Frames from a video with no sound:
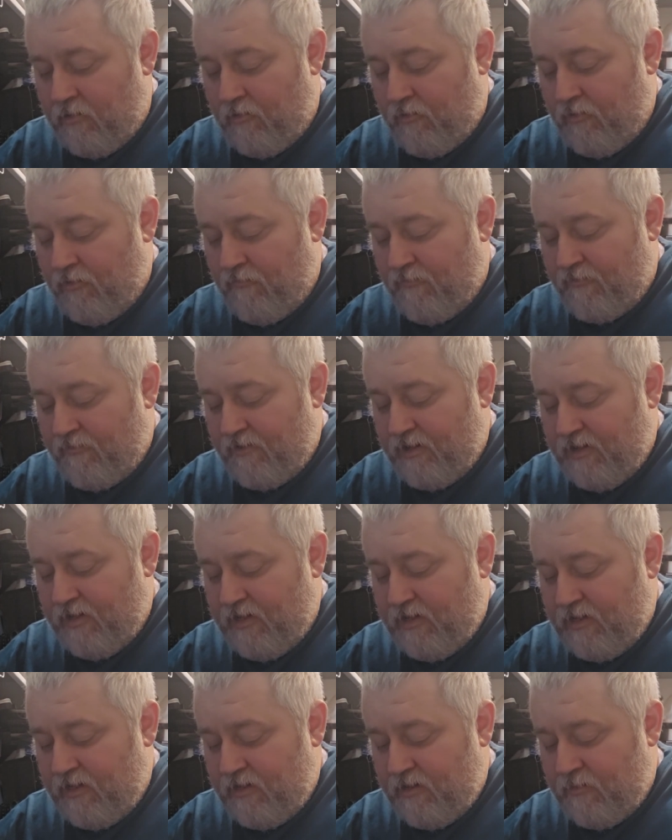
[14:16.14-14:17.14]

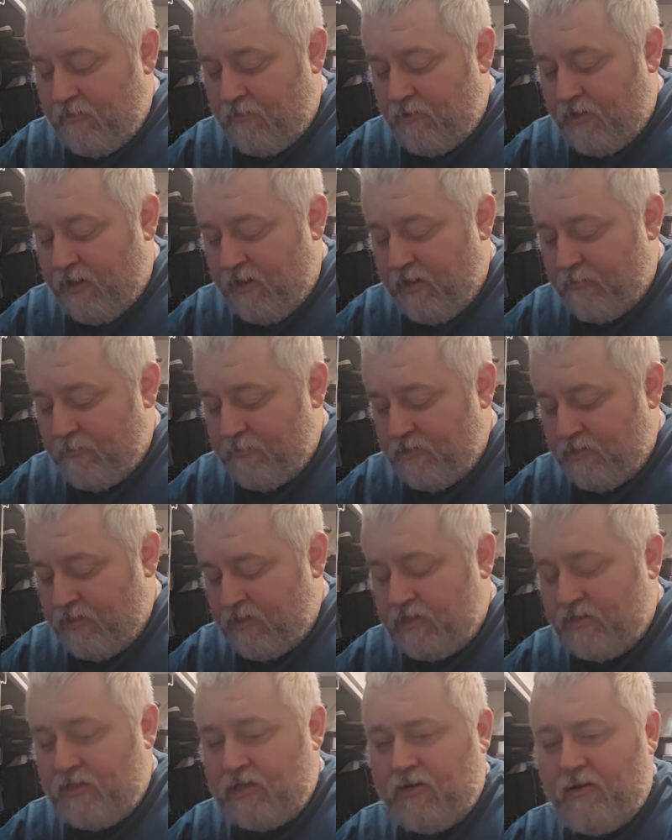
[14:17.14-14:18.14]
overheated, and what happens
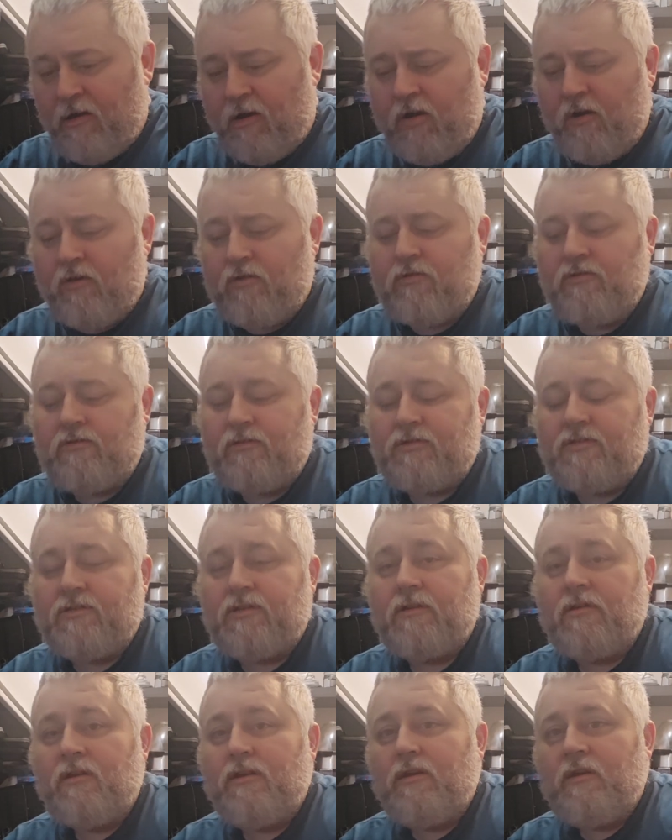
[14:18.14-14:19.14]
is that it hardens,
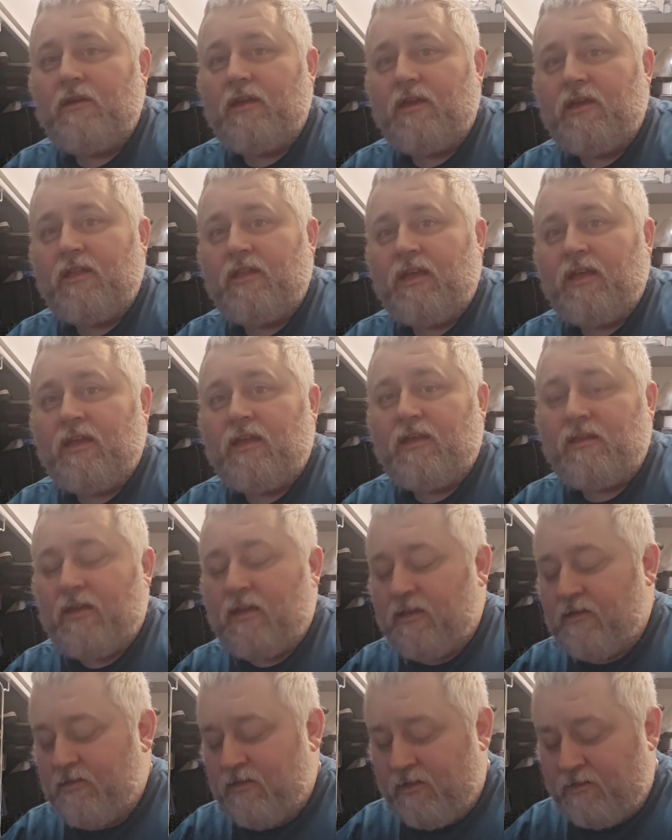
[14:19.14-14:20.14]
and then
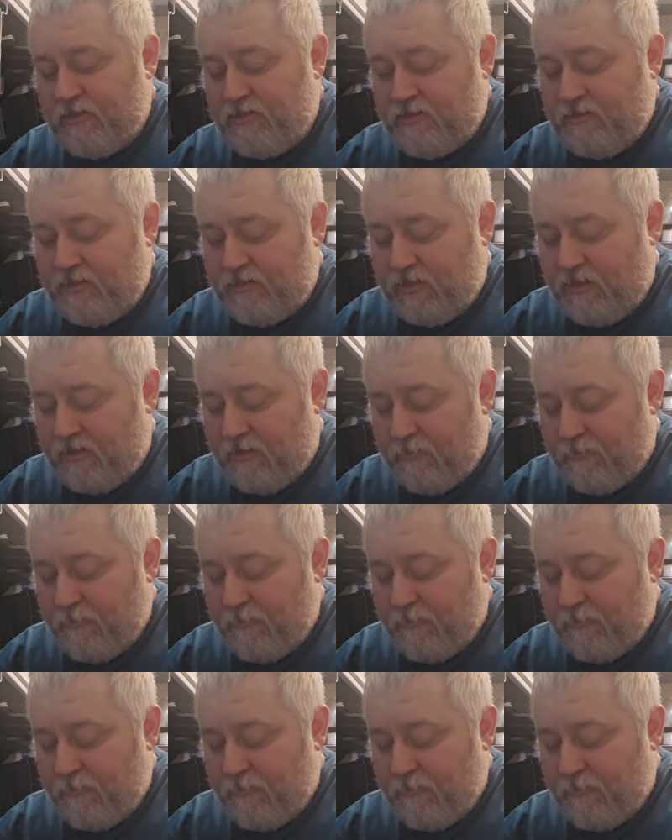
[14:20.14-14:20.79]
it doesn't